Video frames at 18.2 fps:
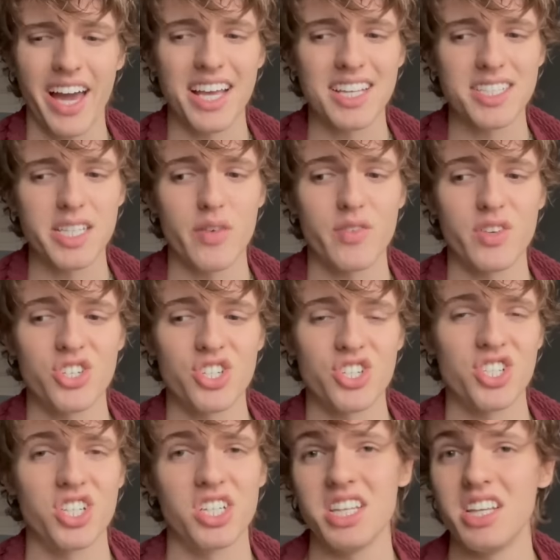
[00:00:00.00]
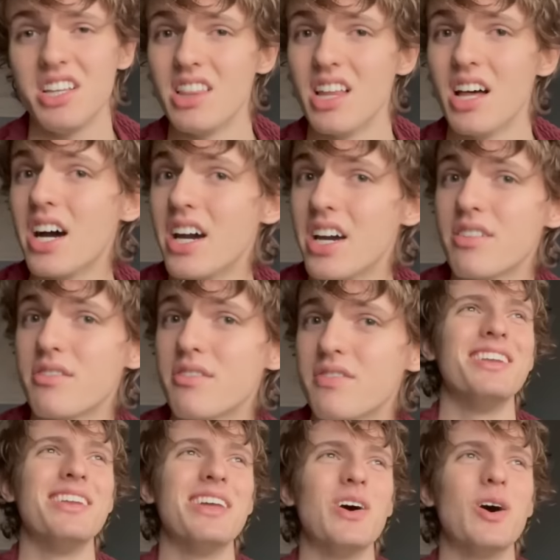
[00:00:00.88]
guess, have a shitty life.
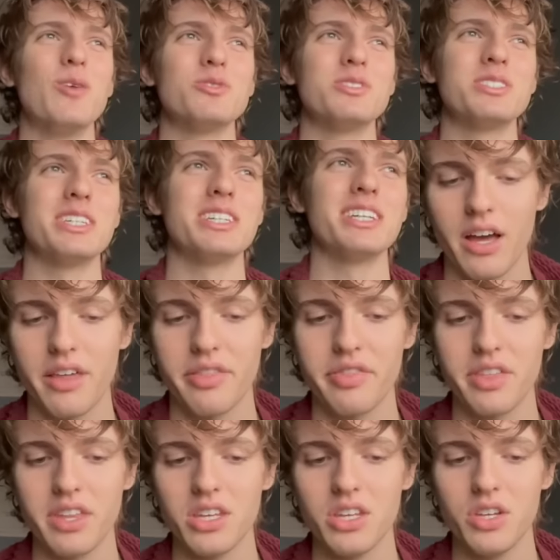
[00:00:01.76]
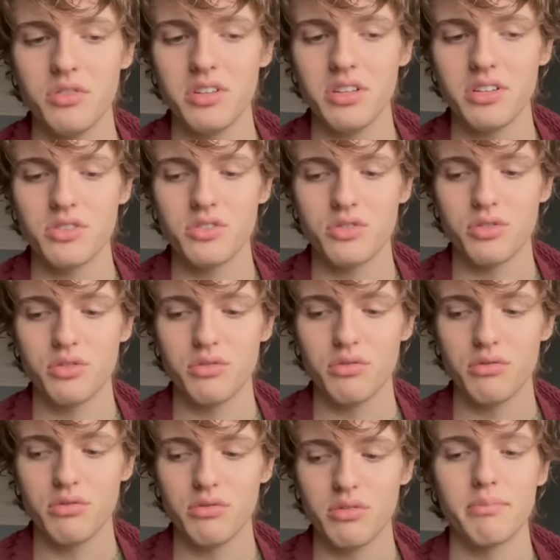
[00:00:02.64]
No, I'm just kidding. I think you need
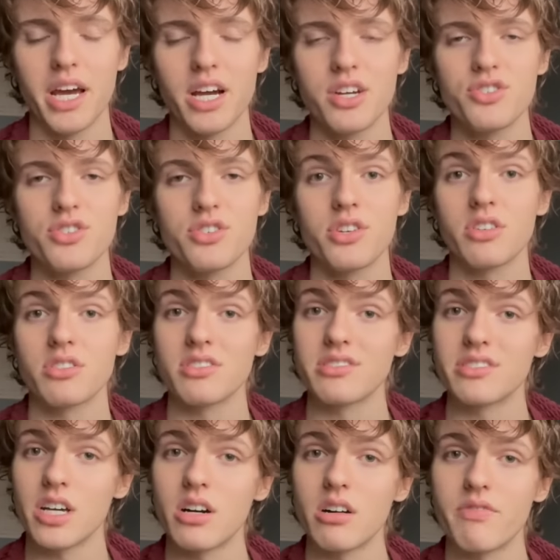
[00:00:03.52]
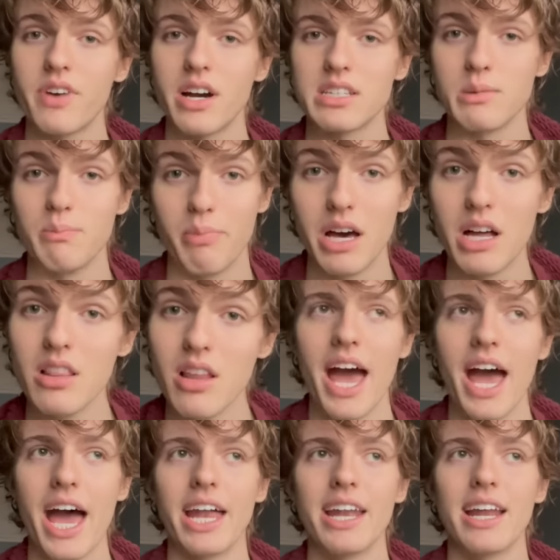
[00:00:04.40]
to picture yourself as
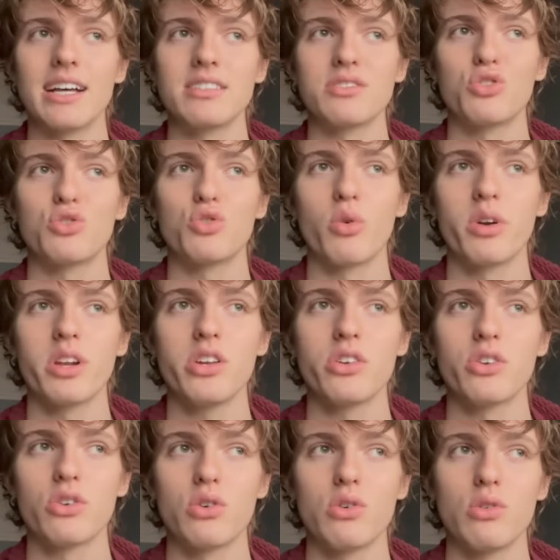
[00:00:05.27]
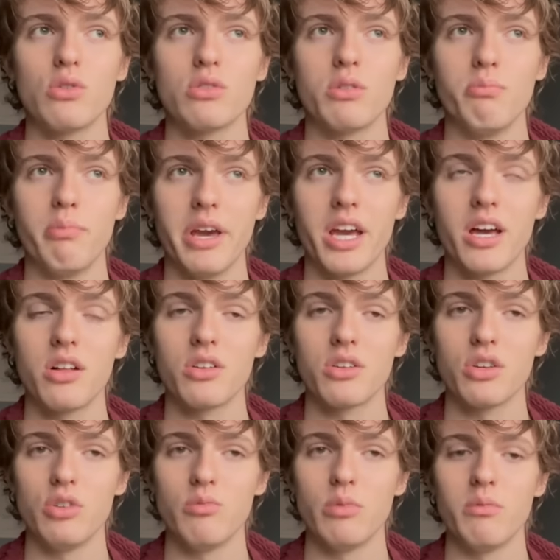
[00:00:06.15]
Bella. And as a 20-year-old male
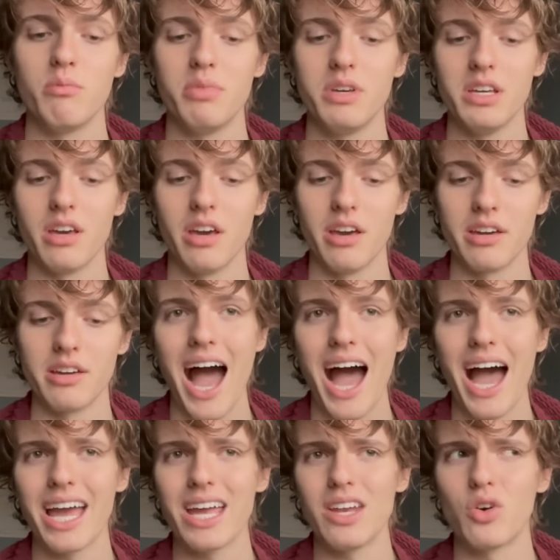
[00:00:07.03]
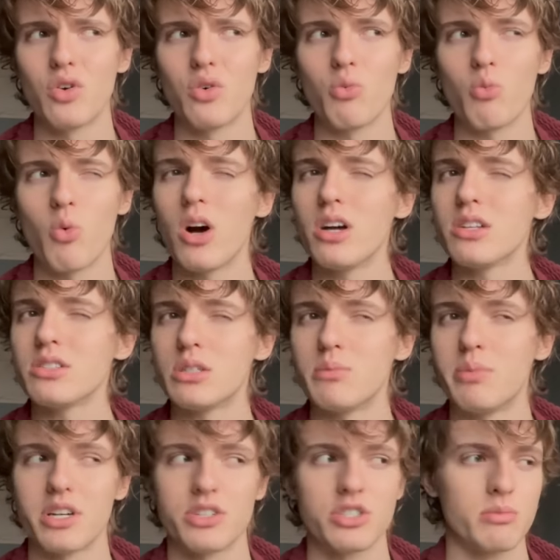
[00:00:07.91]
human being, I don't want to
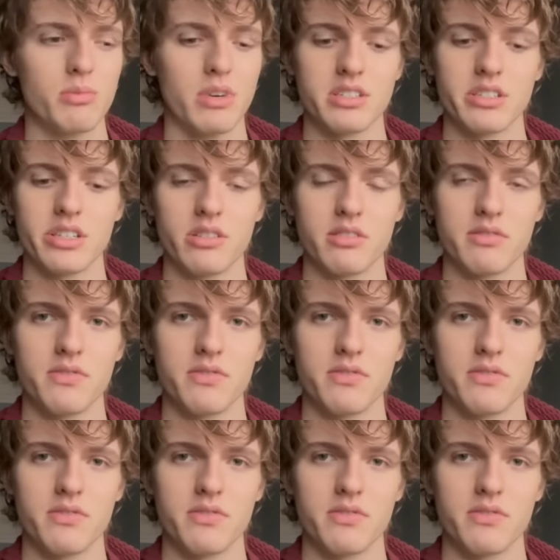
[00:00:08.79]
picture myself